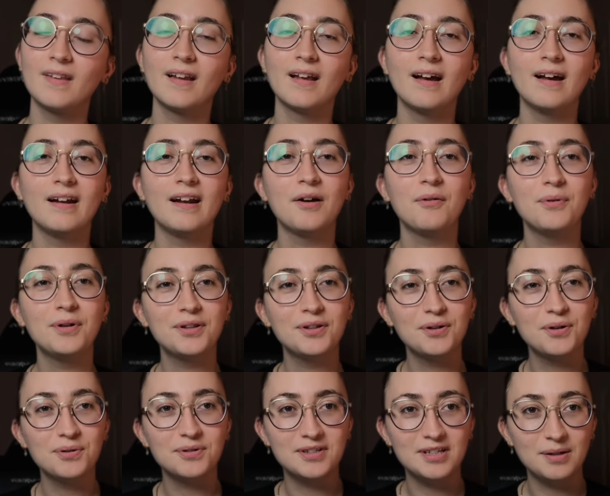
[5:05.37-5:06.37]
and I went to
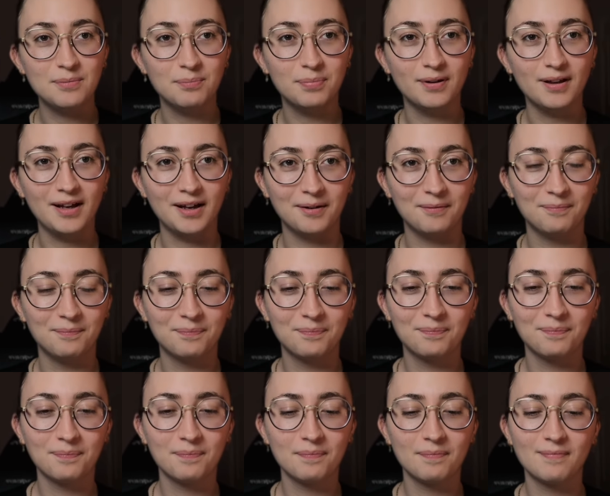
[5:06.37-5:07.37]
go see him play.
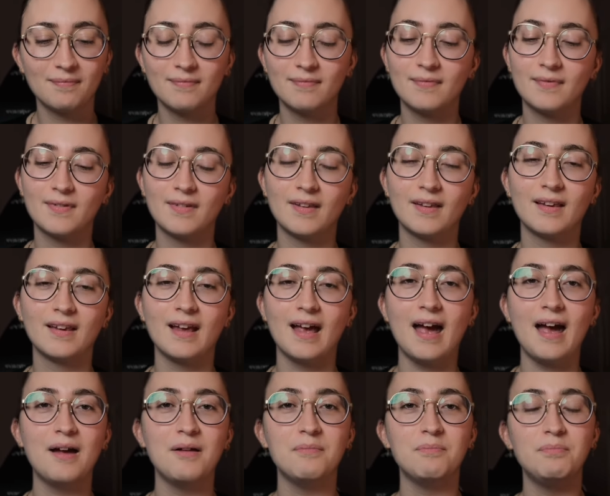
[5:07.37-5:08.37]

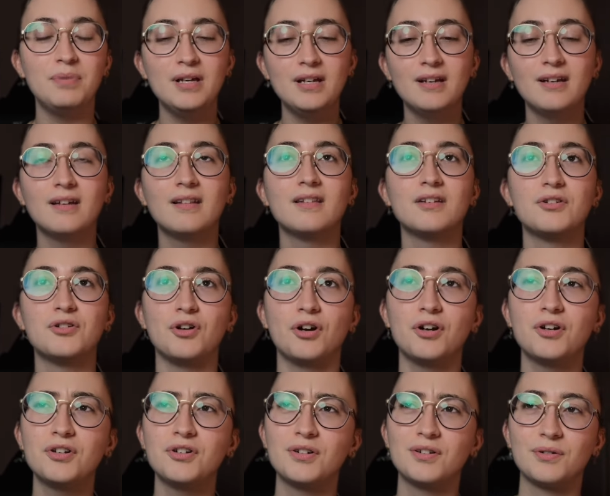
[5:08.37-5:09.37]
And being in the
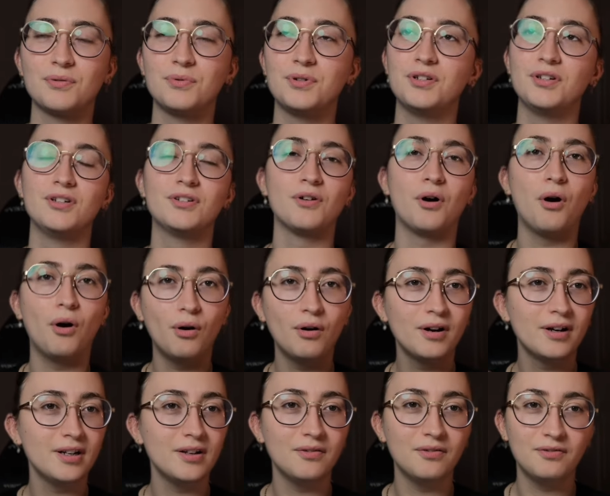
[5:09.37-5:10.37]
church, which is
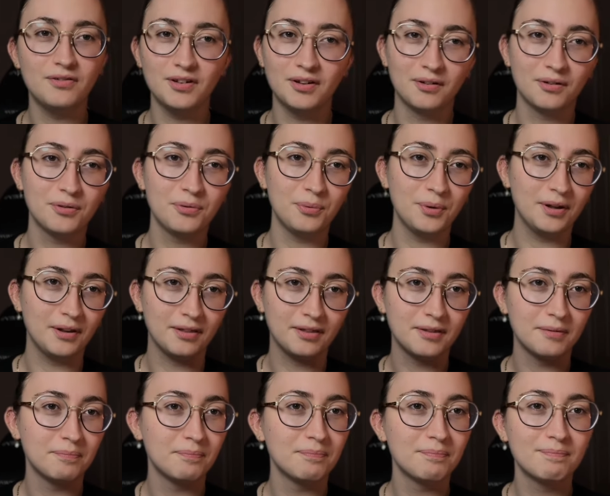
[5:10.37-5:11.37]
already filled with
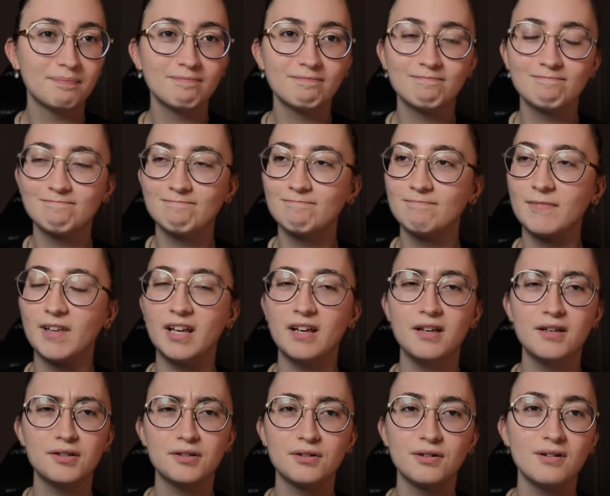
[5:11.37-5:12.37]

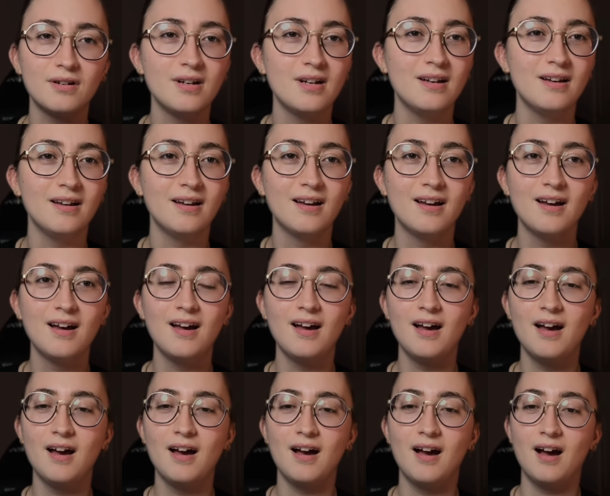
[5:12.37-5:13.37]
history,
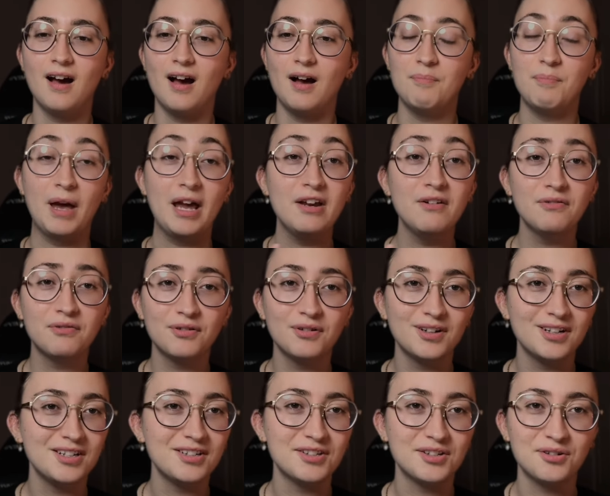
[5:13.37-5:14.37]
painful
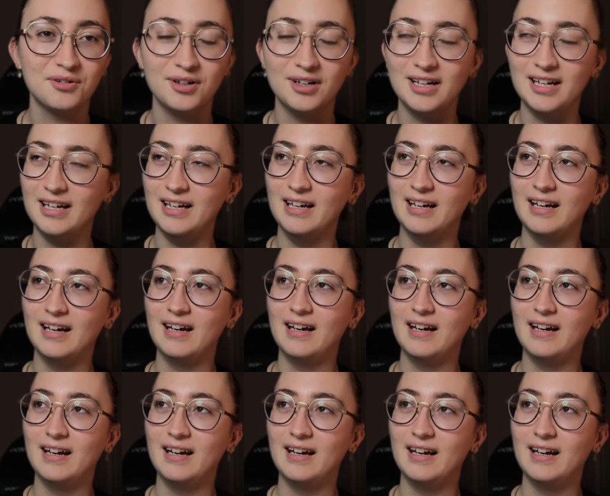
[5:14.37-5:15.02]
history,